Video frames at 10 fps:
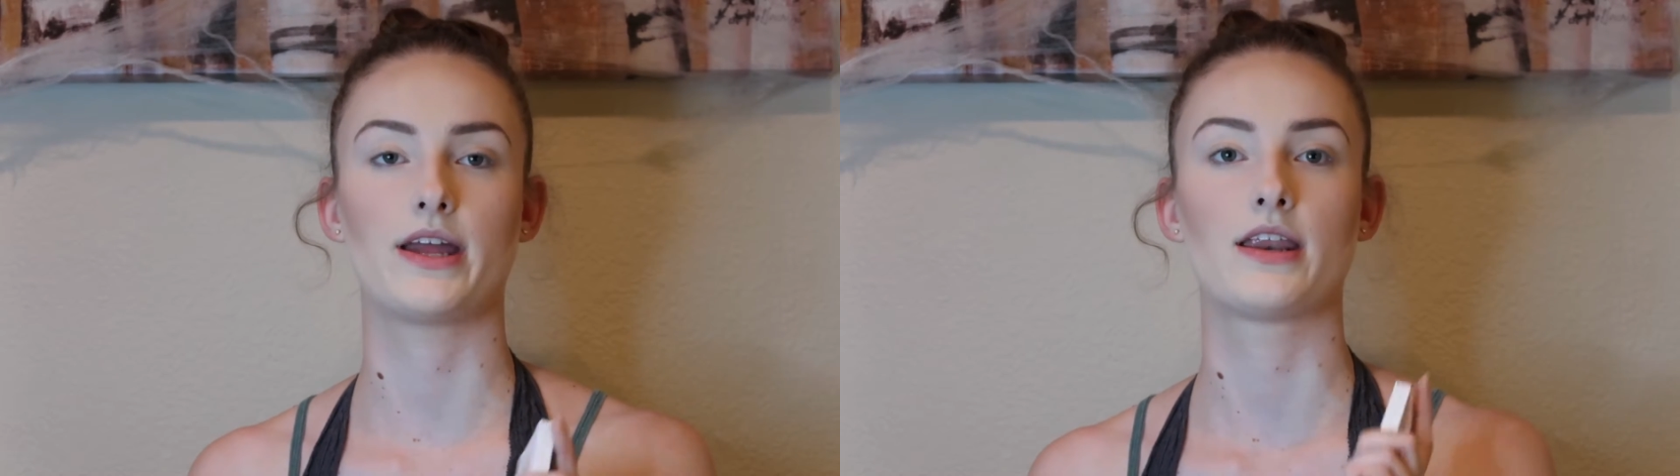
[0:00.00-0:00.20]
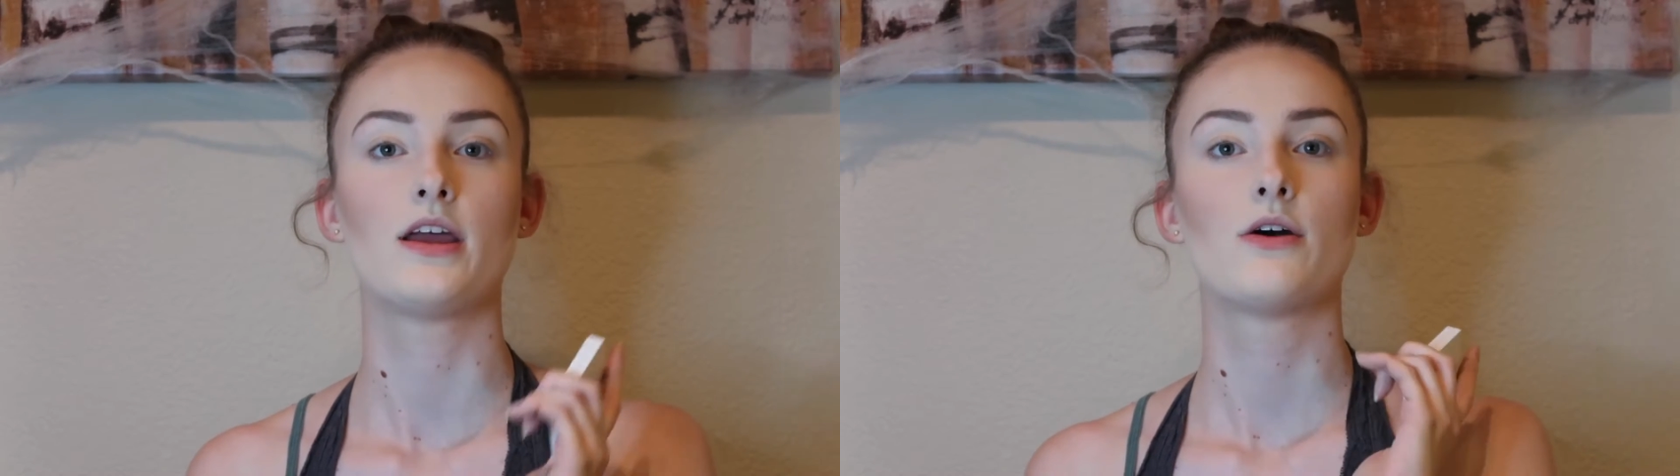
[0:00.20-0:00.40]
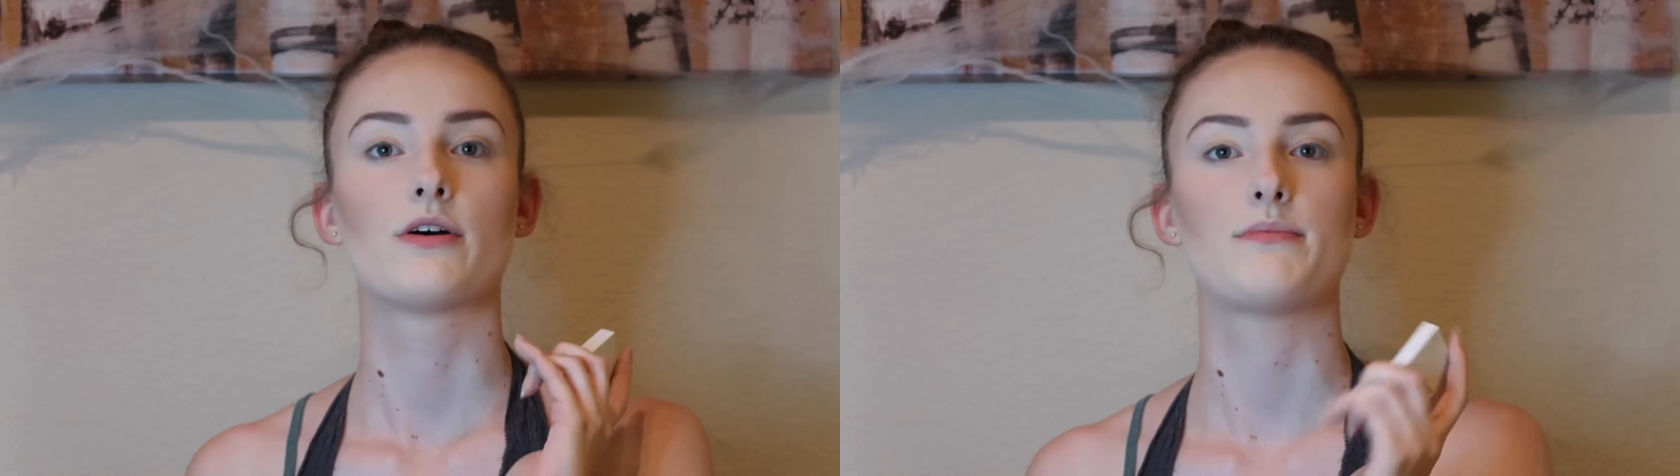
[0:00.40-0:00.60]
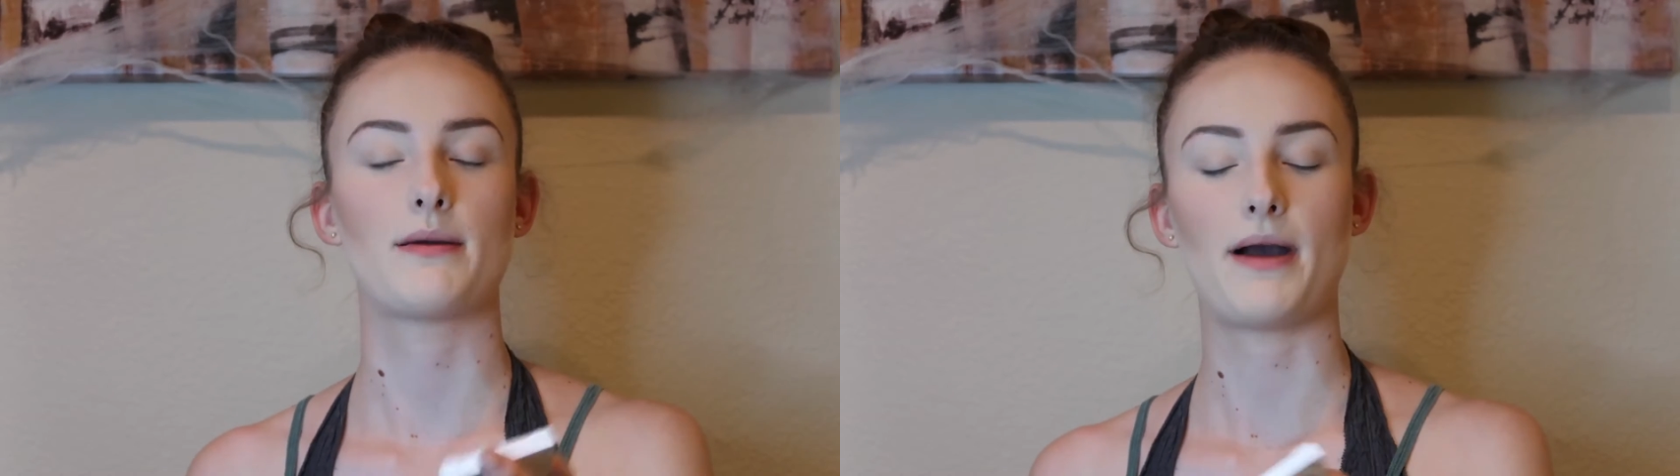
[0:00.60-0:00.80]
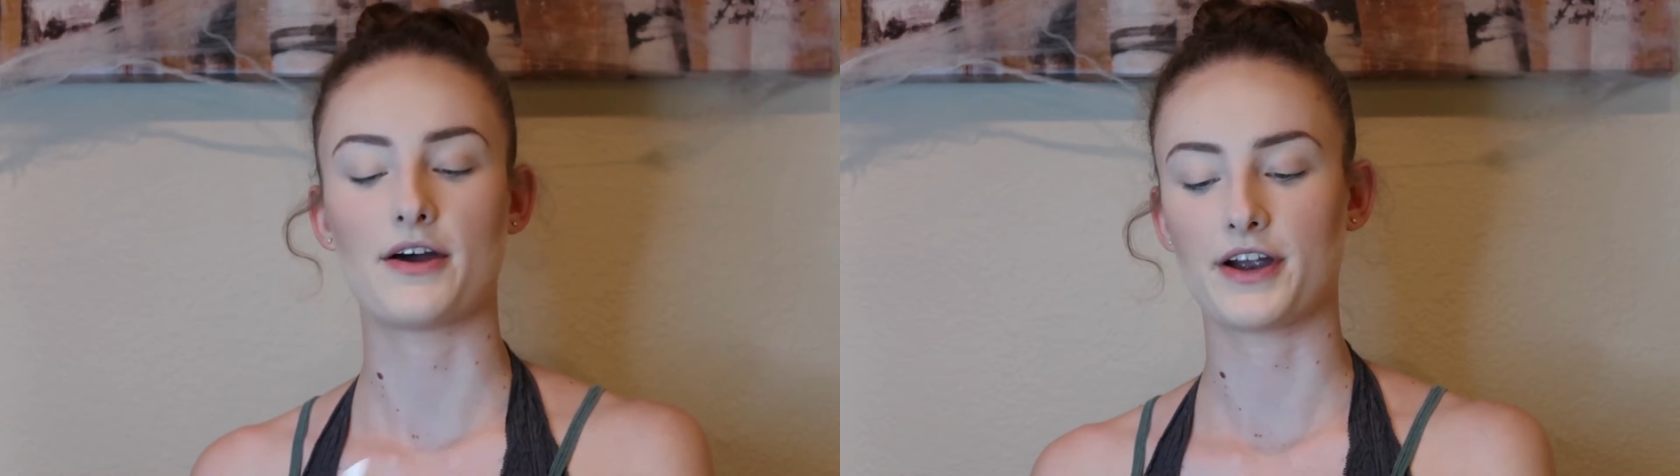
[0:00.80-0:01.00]
in with
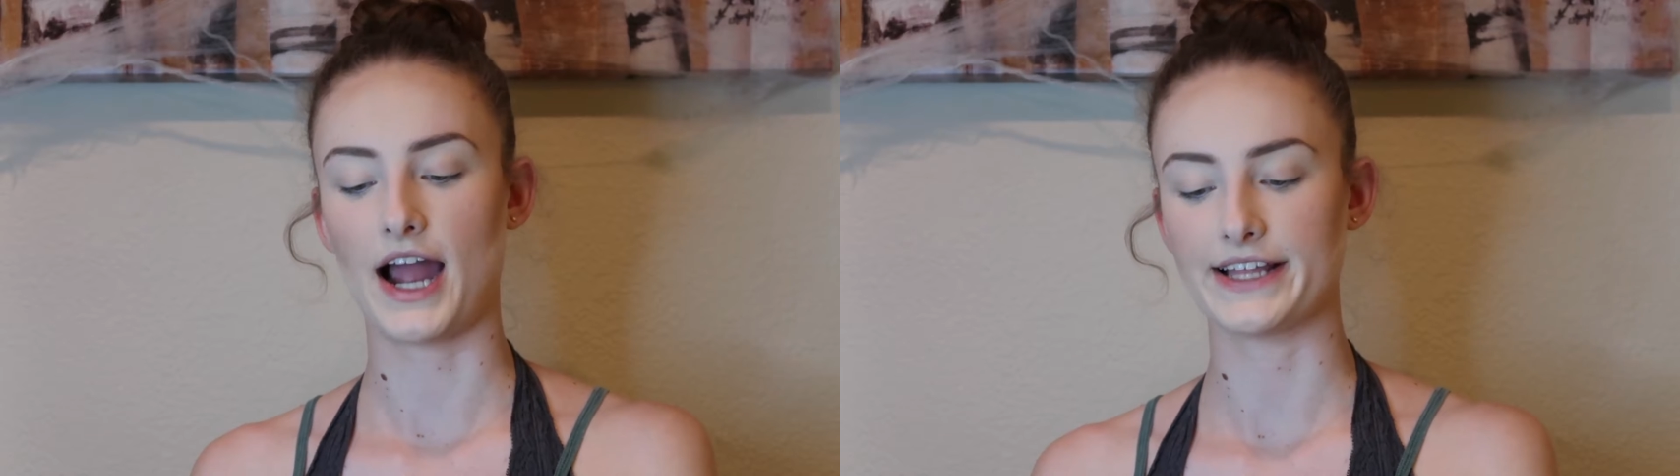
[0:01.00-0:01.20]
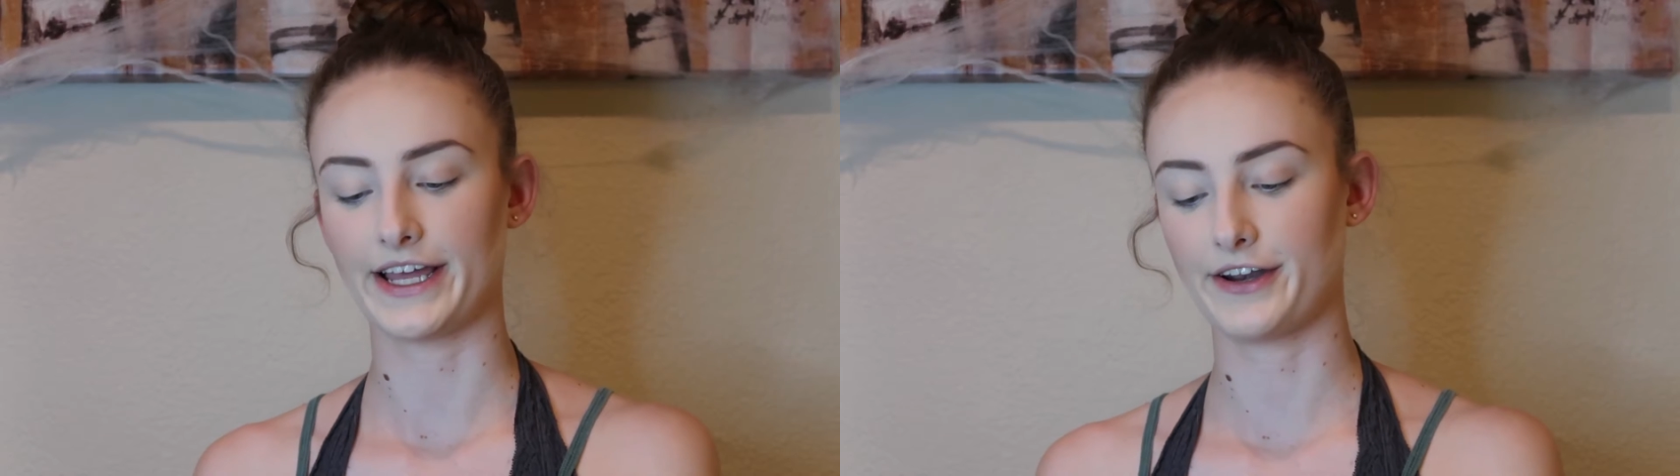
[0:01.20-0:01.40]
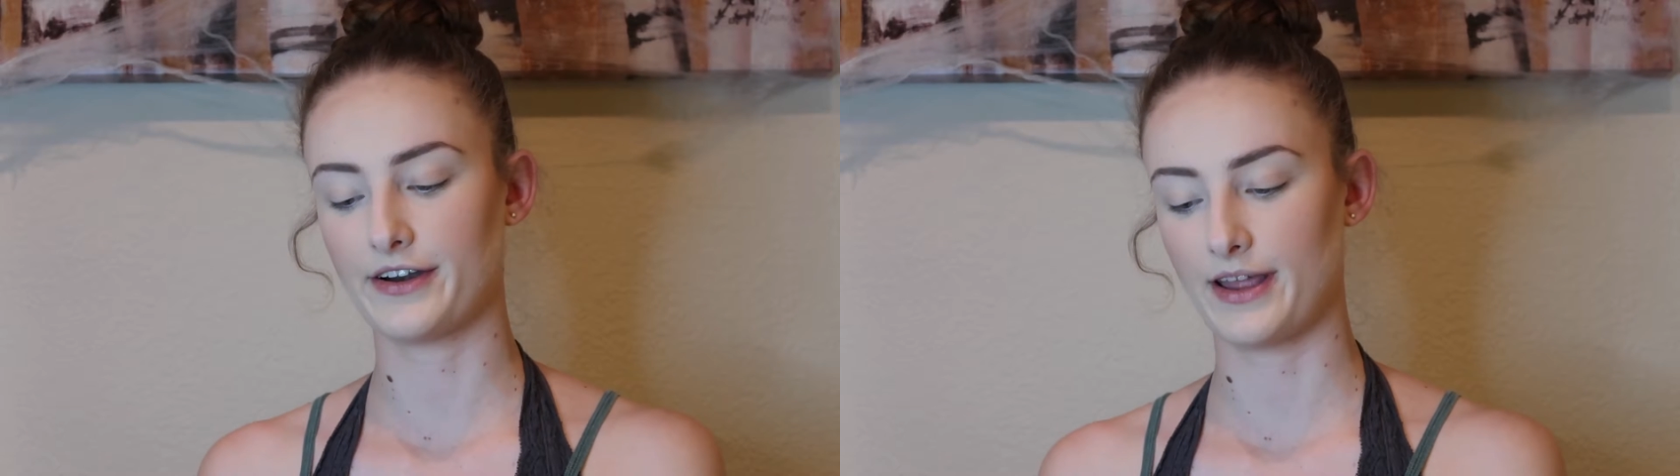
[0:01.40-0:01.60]
my powder highlighter,